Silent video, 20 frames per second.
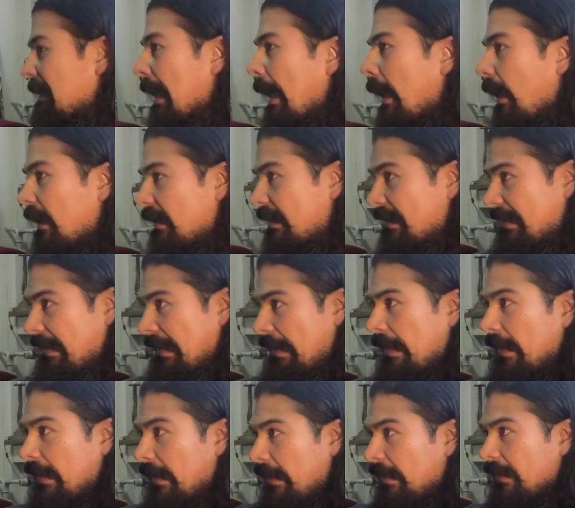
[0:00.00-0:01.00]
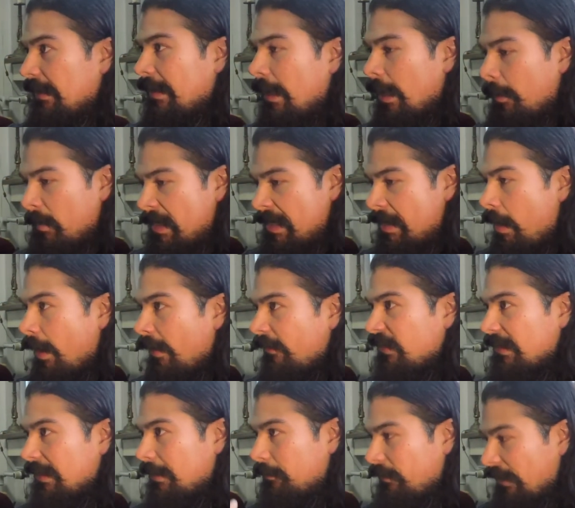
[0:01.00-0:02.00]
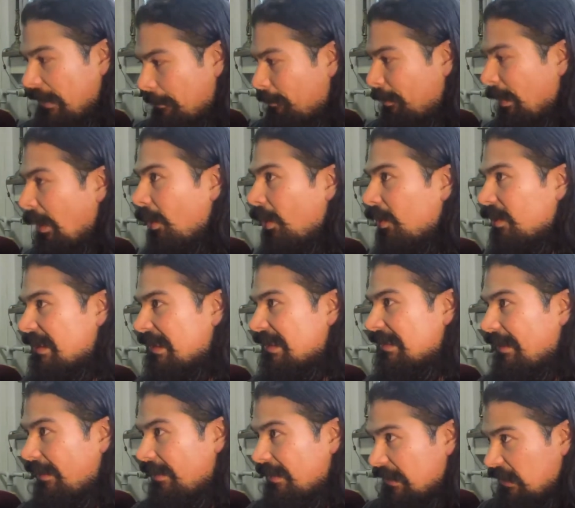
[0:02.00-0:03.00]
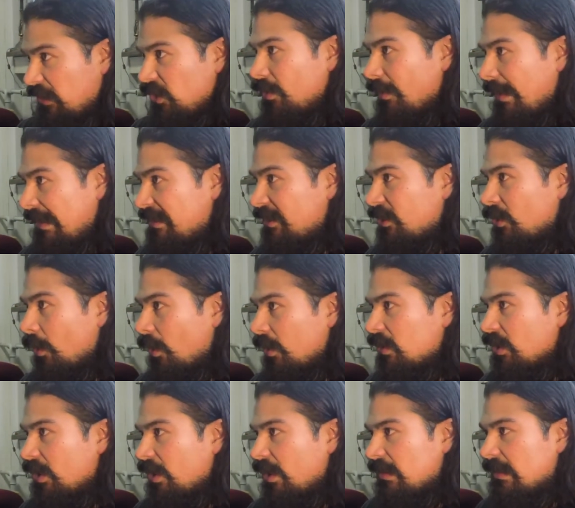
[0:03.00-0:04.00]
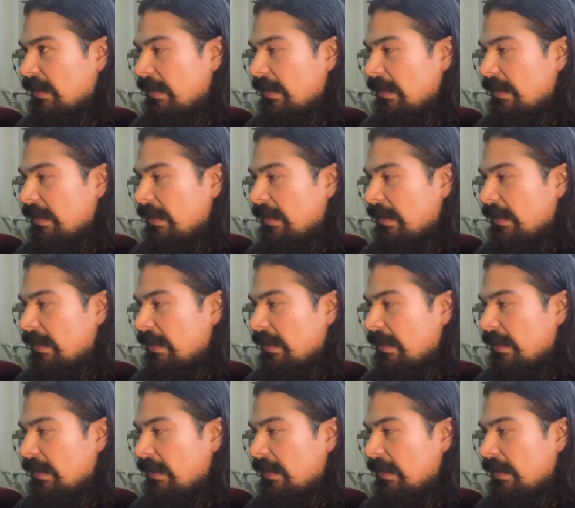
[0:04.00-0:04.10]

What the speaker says: ducks coming off the boats, or the U.S. soldiers,